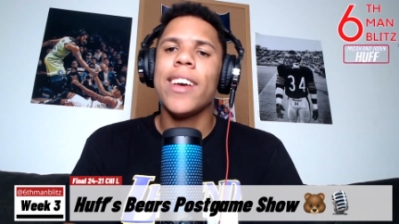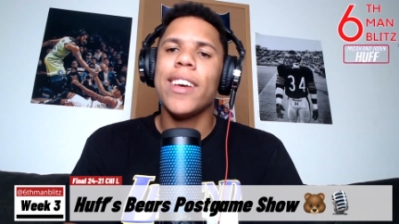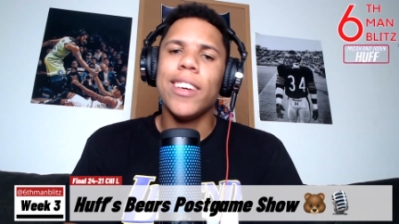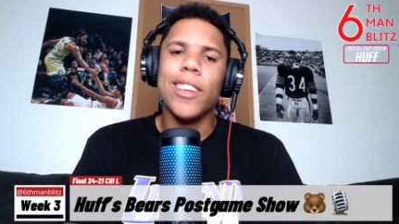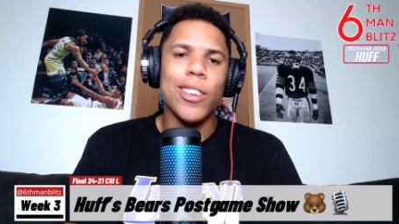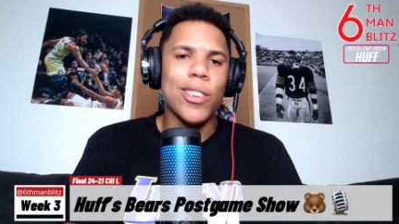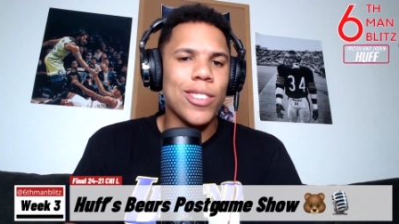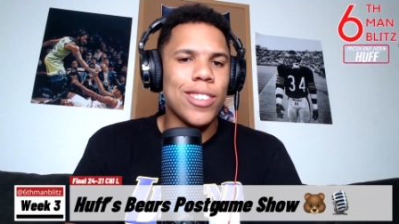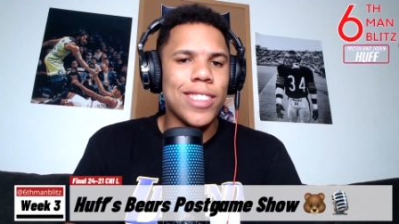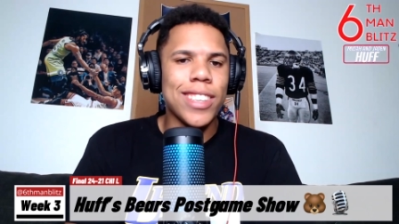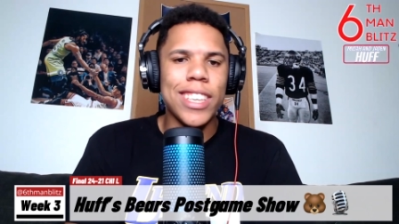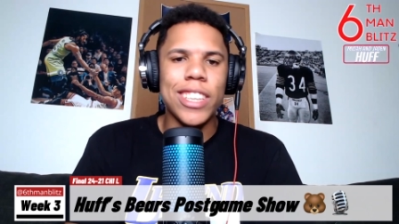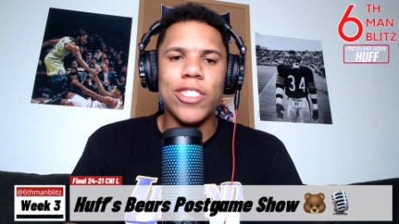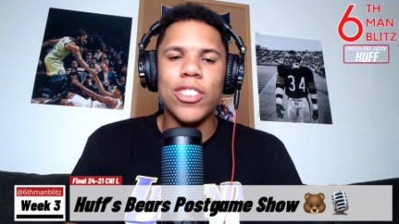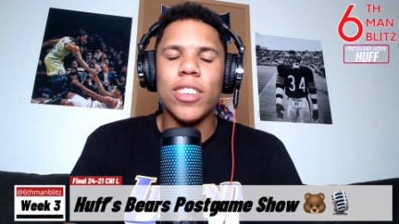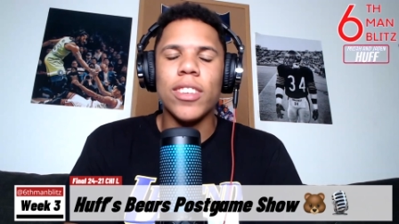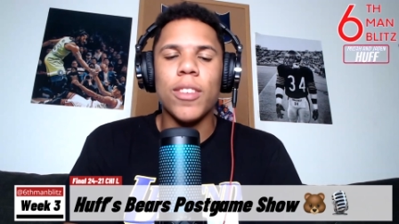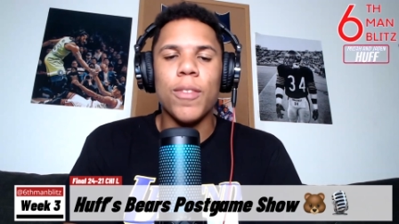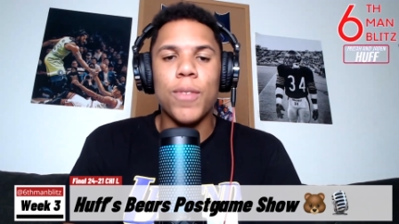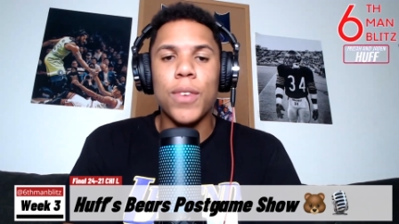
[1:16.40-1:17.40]
you know, seeing
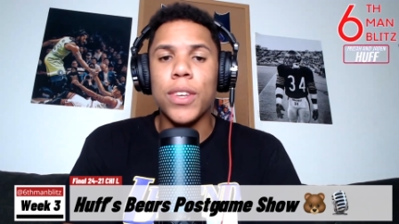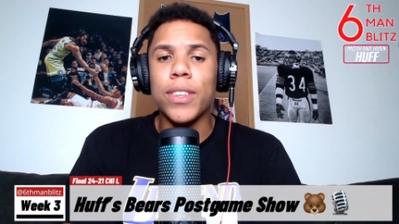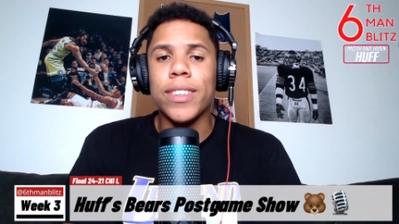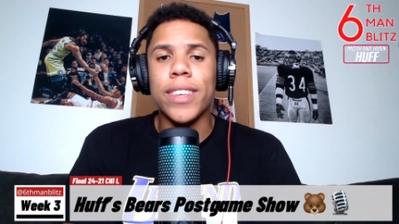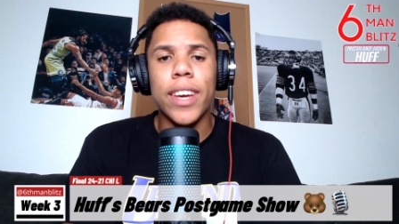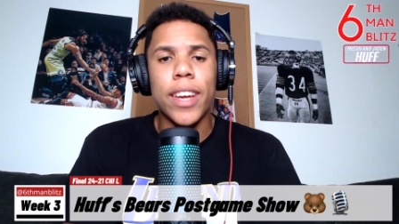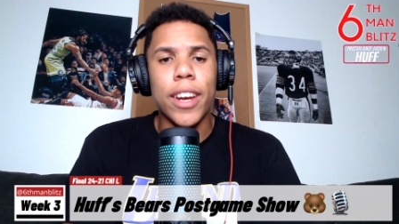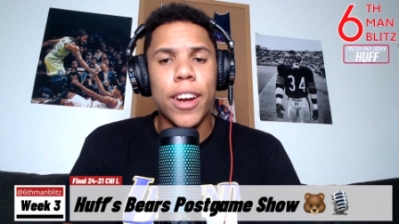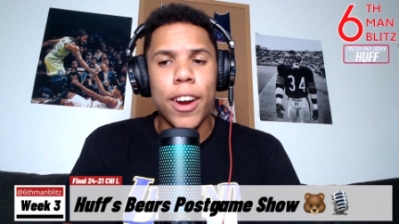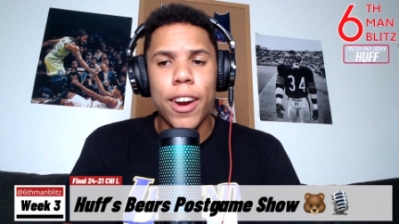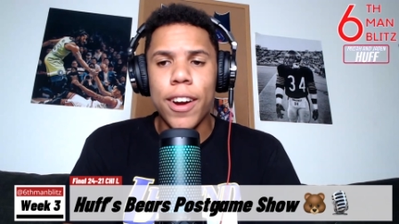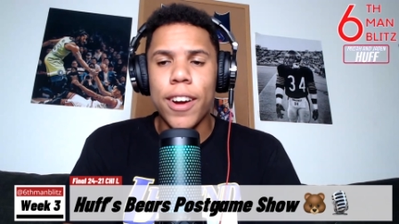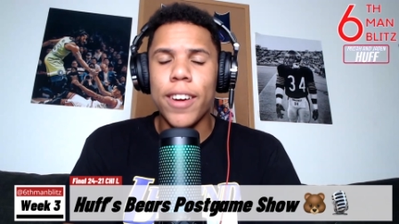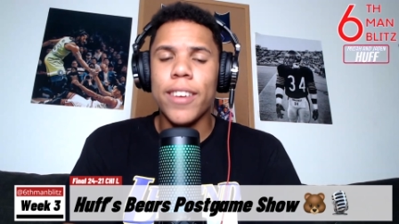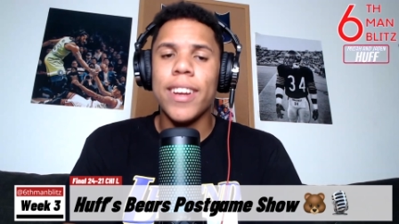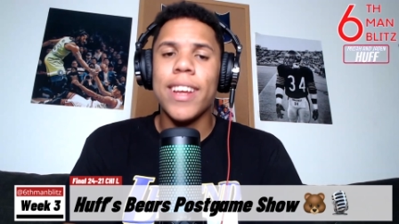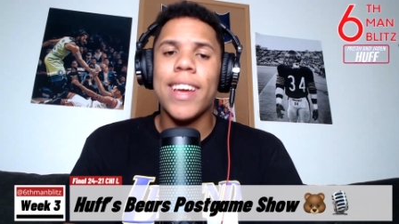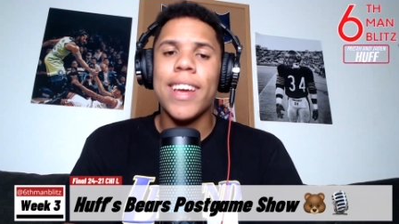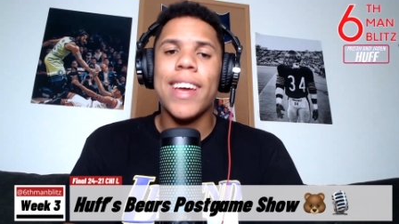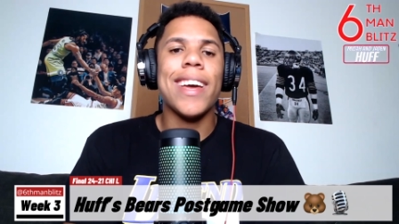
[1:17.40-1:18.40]
Justin Fields get hurt
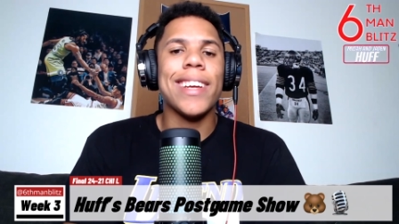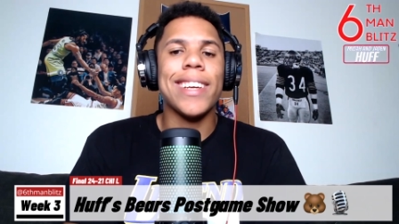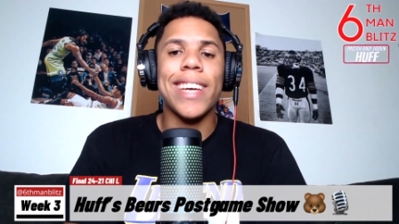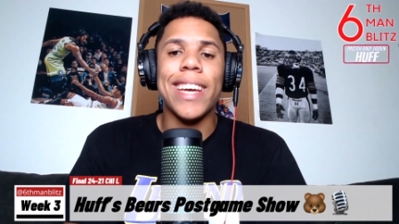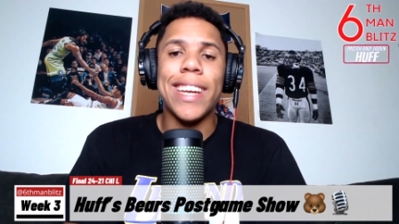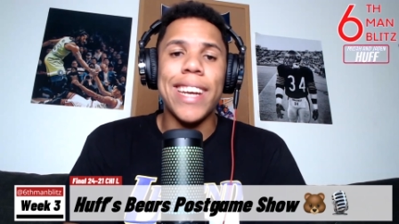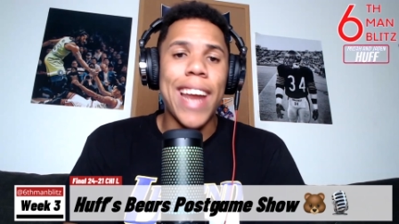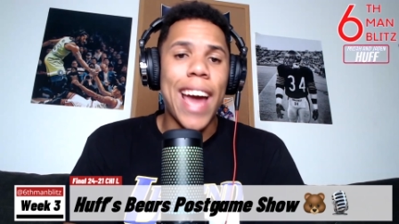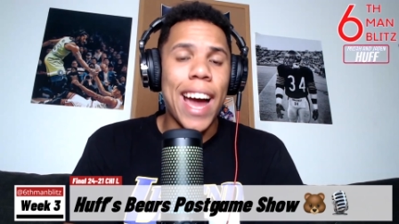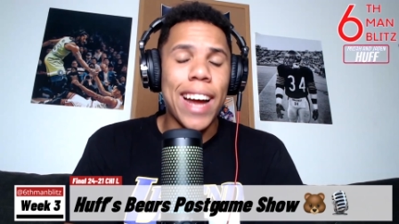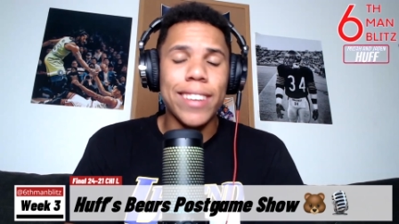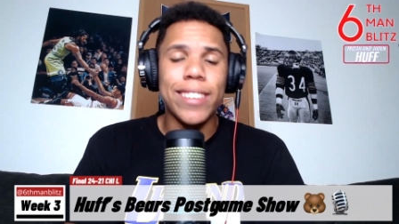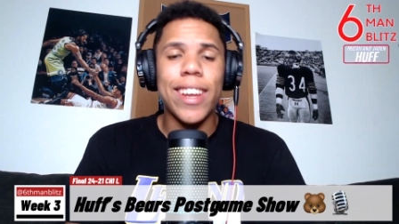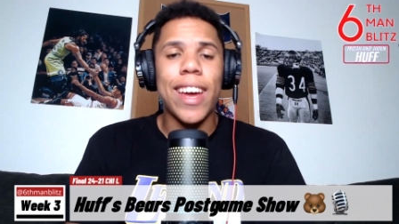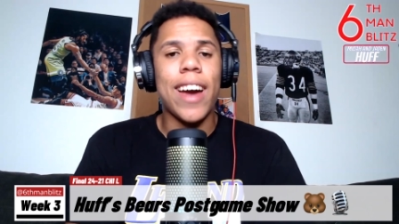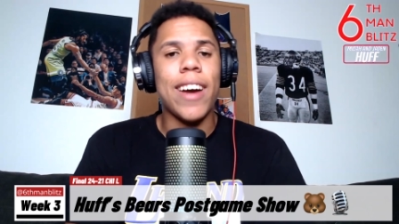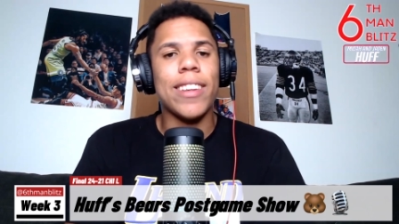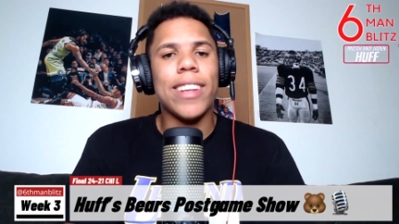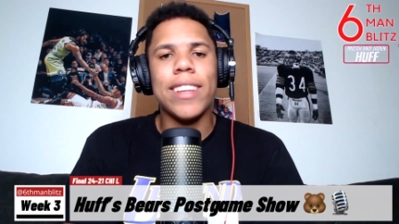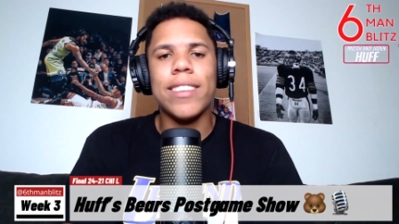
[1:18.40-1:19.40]
and get knocked
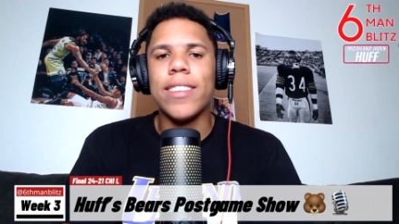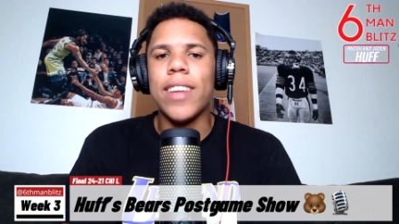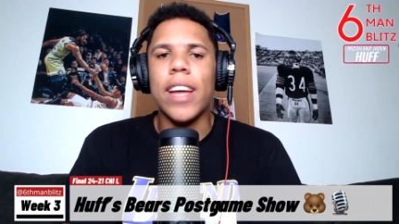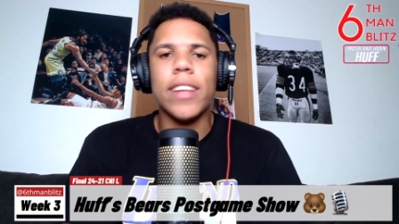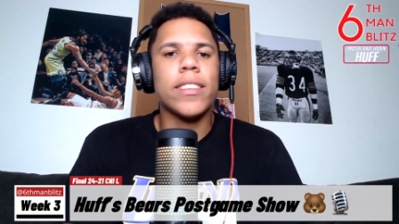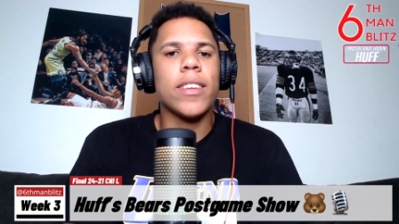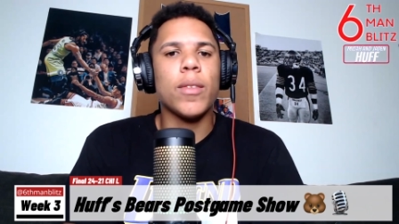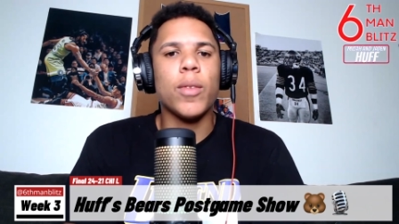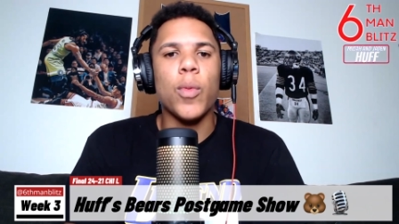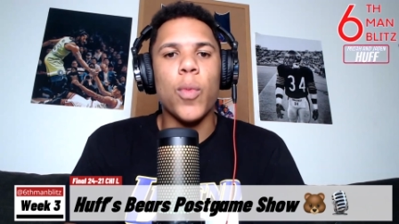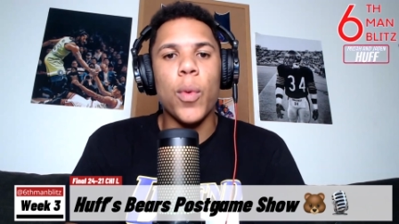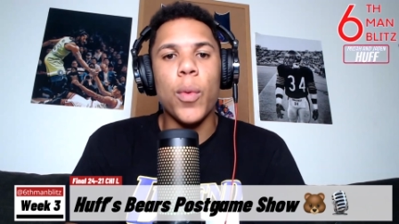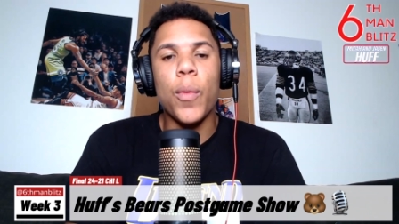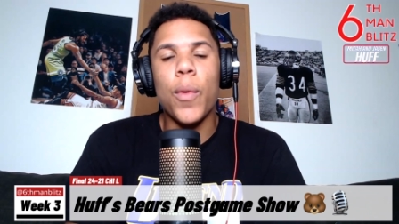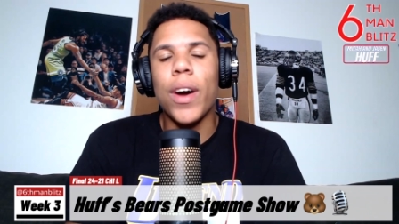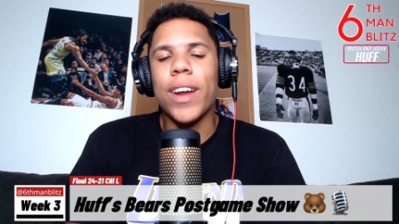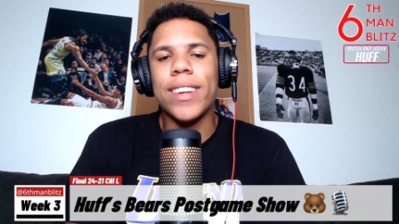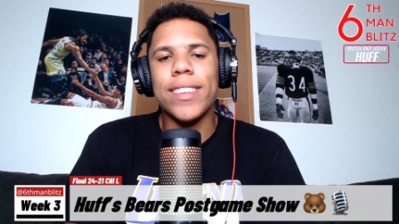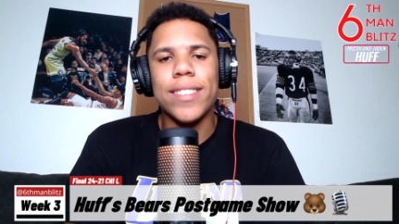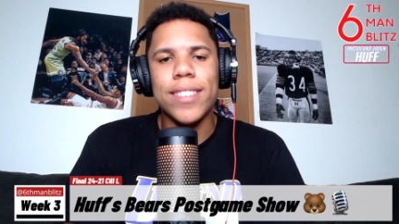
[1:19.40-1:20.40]
down, that's not something we
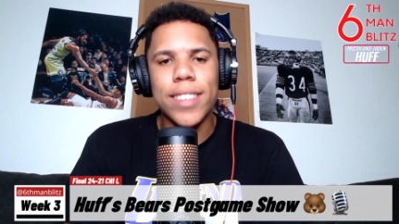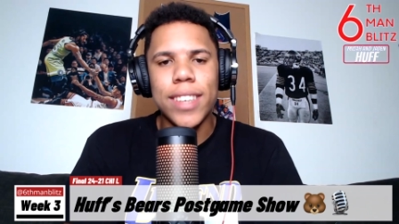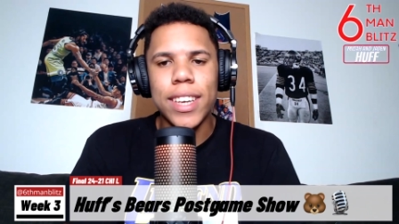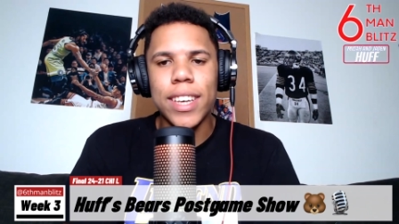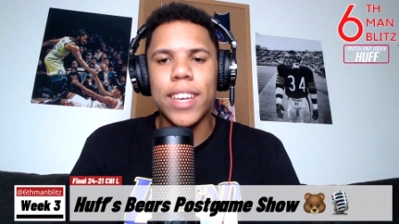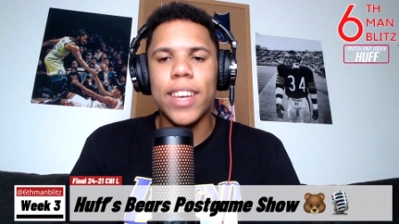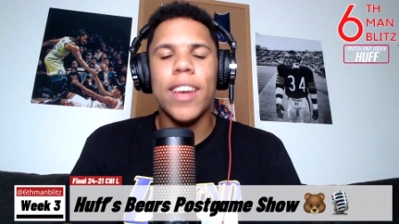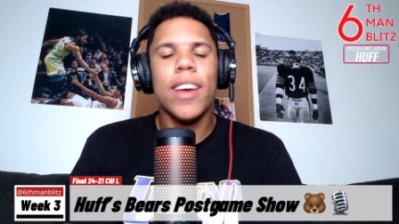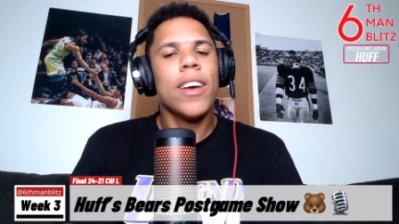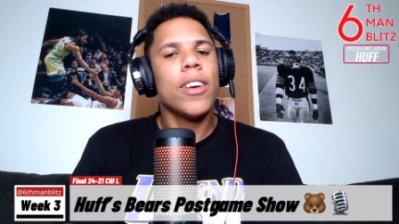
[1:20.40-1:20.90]
want to see.